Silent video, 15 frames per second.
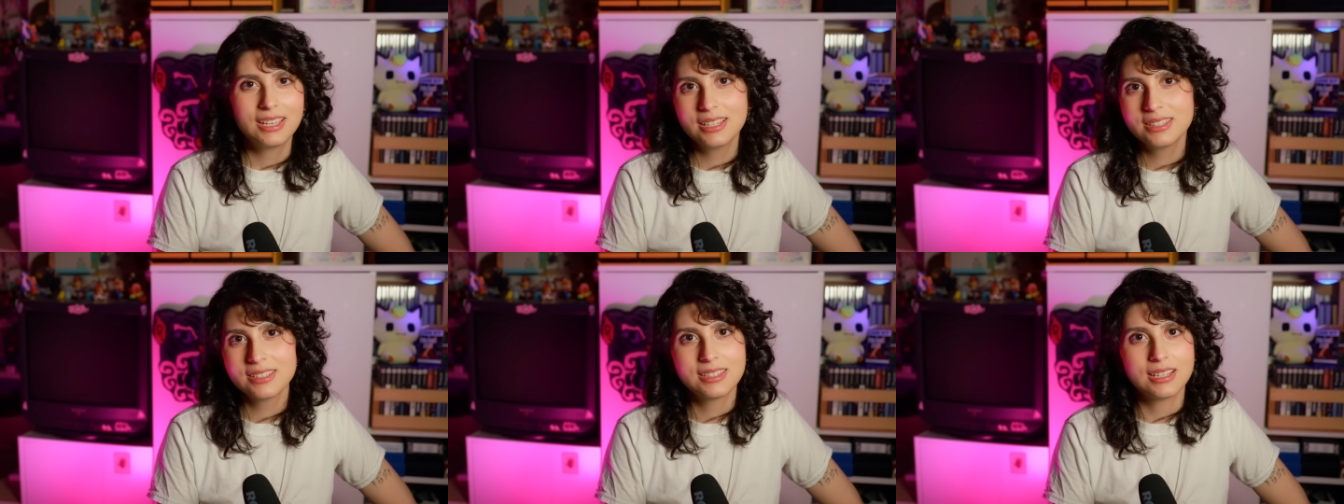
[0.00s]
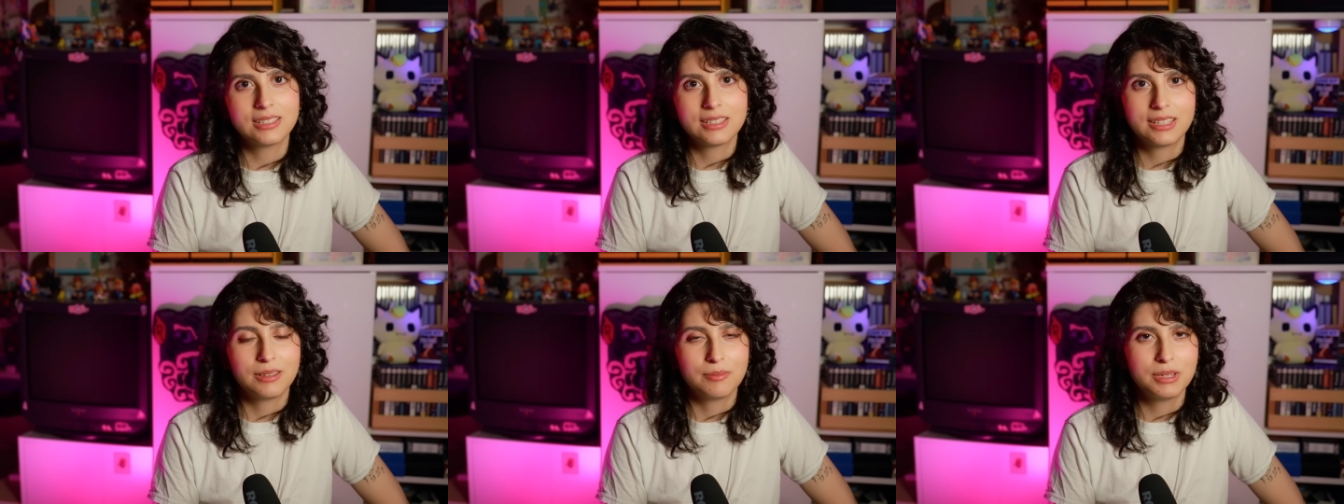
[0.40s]
It's a
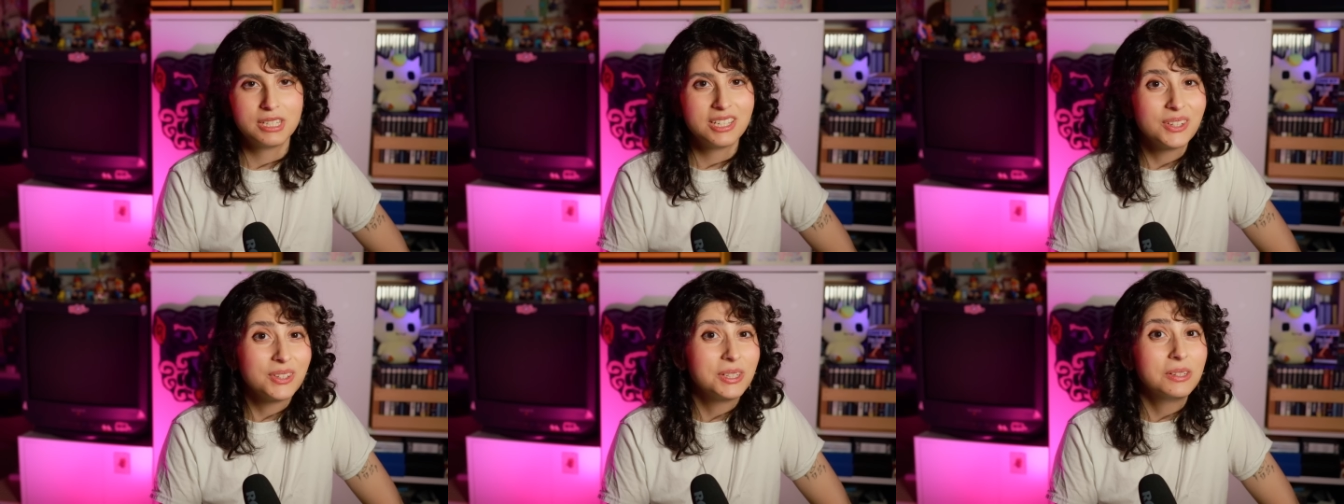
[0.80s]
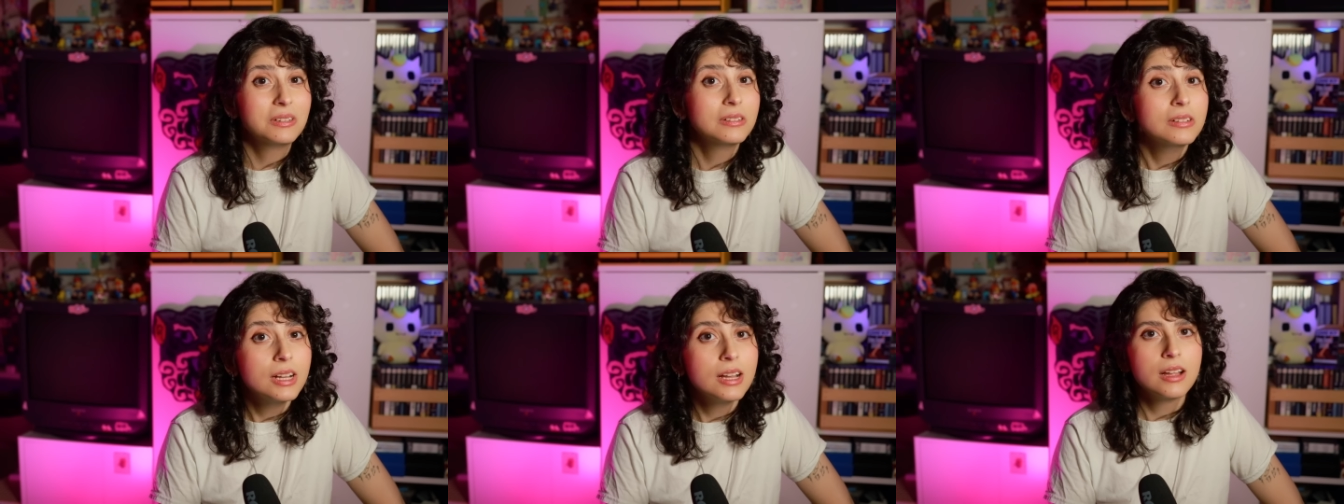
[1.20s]
delicate
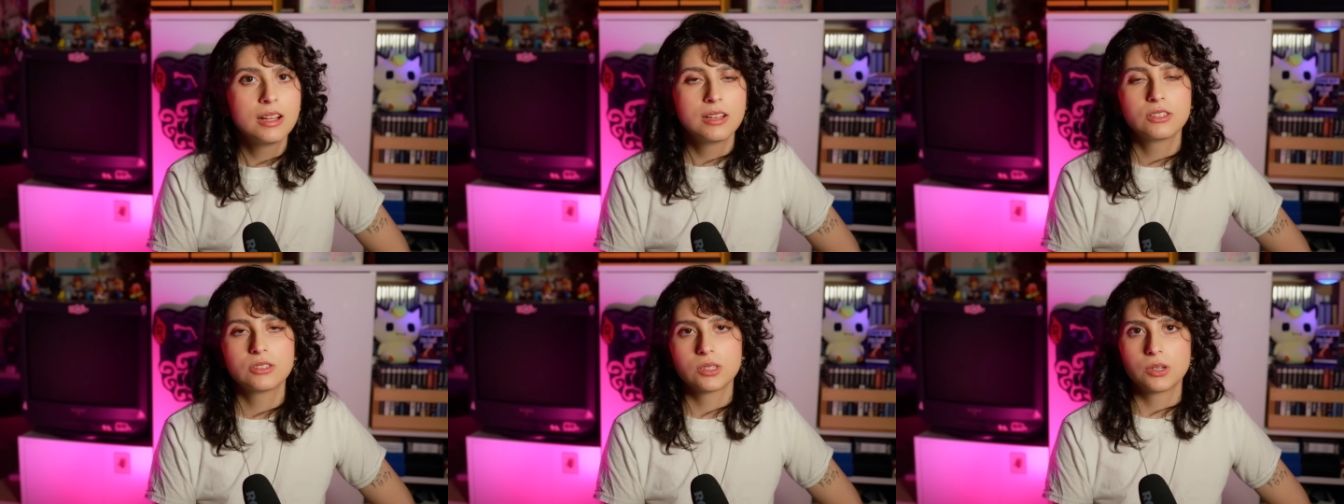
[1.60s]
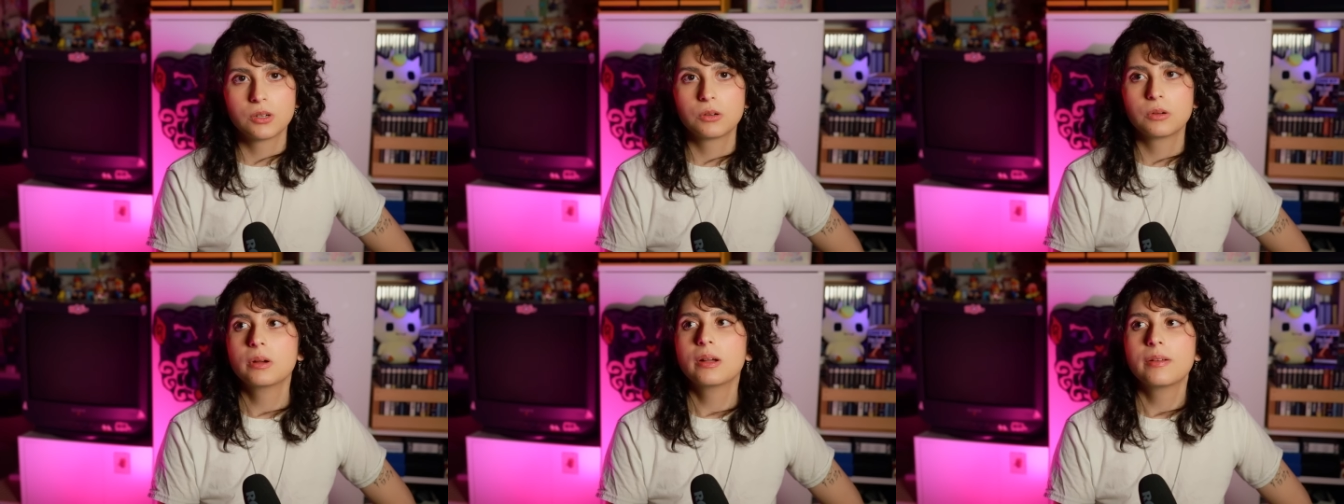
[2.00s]
material,
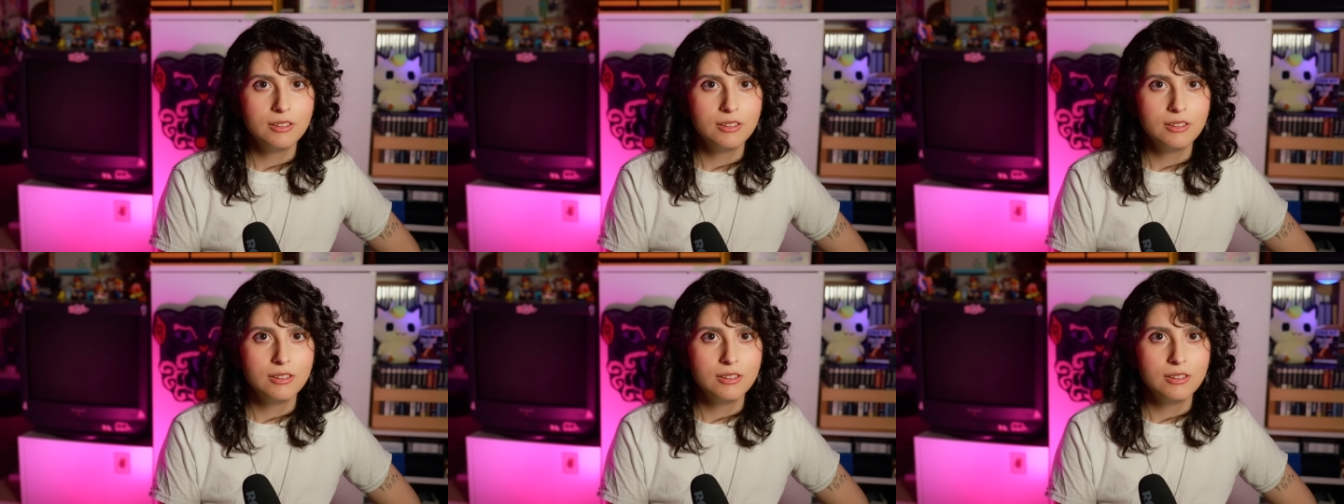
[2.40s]
so